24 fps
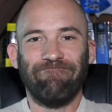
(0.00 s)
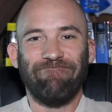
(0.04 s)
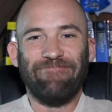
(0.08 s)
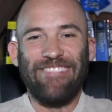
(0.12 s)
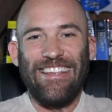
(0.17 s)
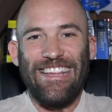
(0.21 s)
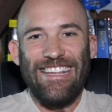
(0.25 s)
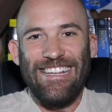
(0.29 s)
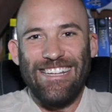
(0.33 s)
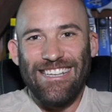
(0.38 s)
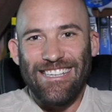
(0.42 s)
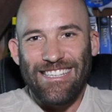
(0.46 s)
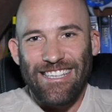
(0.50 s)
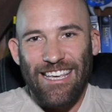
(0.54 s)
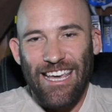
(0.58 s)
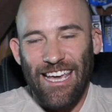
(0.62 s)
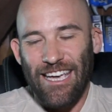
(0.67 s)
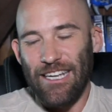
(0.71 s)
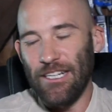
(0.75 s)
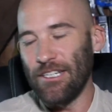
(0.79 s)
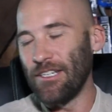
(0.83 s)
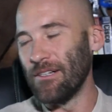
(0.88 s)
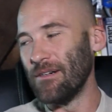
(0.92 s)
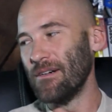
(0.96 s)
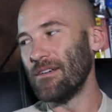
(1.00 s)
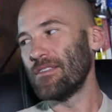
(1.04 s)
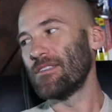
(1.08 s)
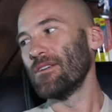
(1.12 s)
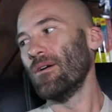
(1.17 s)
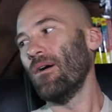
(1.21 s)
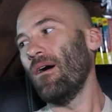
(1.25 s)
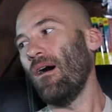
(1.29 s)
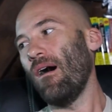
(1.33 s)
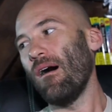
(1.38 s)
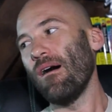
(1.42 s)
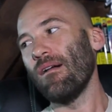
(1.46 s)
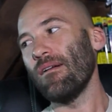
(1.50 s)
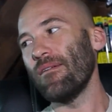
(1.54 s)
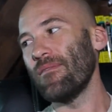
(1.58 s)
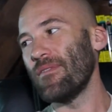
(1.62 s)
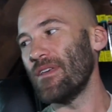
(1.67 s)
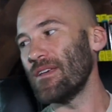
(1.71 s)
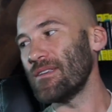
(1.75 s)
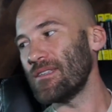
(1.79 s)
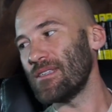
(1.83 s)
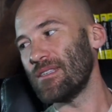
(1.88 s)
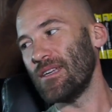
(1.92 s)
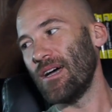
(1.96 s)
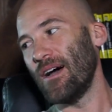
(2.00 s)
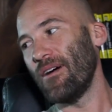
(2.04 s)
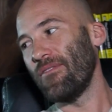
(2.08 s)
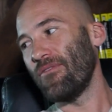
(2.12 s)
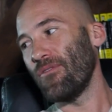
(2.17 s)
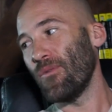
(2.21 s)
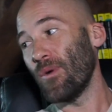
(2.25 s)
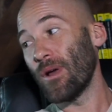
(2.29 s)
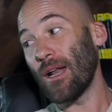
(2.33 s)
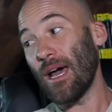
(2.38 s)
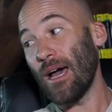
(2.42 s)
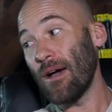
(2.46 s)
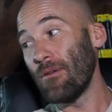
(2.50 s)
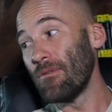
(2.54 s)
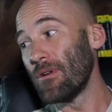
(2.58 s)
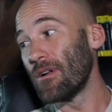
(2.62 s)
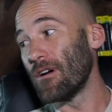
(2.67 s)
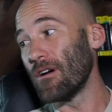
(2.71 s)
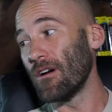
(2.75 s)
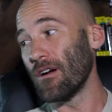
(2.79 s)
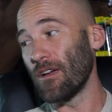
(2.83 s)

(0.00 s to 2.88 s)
You just can't do it. So all of this stuff, what I would